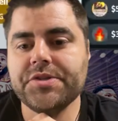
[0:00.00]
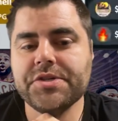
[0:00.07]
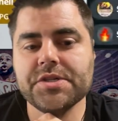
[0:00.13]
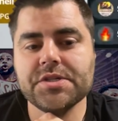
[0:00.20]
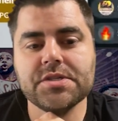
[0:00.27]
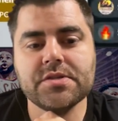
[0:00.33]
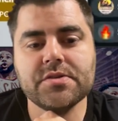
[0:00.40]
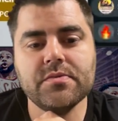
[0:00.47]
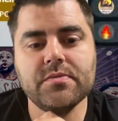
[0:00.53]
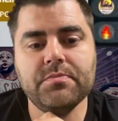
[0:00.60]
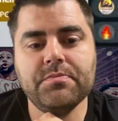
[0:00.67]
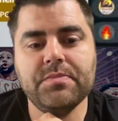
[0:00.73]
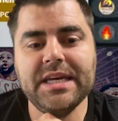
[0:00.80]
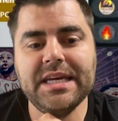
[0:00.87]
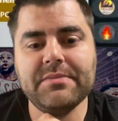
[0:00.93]
Just
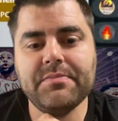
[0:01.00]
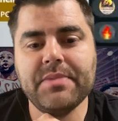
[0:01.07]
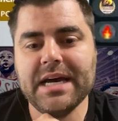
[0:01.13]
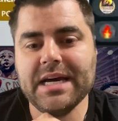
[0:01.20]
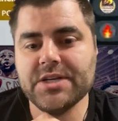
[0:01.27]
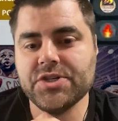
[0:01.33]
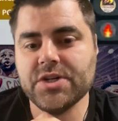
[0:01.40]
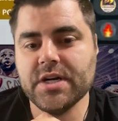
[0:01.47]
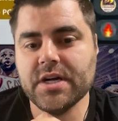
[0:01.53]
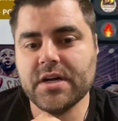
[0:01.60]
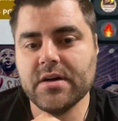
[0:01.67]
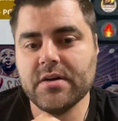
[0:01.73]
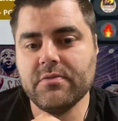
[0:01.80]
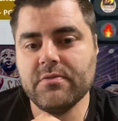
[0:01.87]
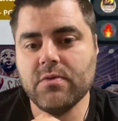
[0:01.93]
beat Patrick
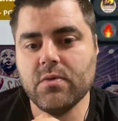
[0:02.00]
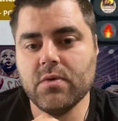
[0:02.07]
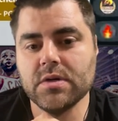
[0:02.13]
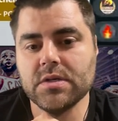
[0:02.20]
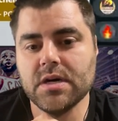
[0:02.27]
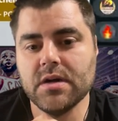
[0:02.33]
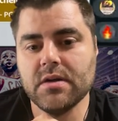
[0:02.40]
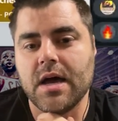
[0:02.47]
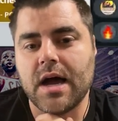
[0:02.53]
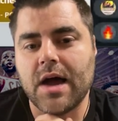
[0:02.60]
for Donovan.